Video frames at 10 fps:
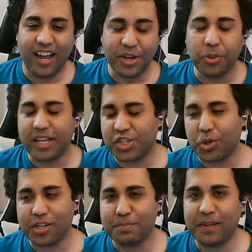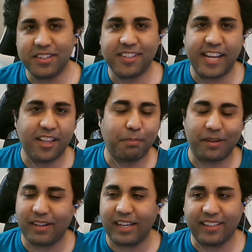I know that joke is beaten to death,
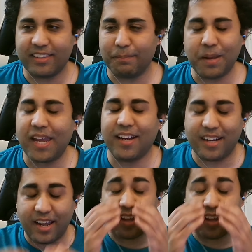but like, the man,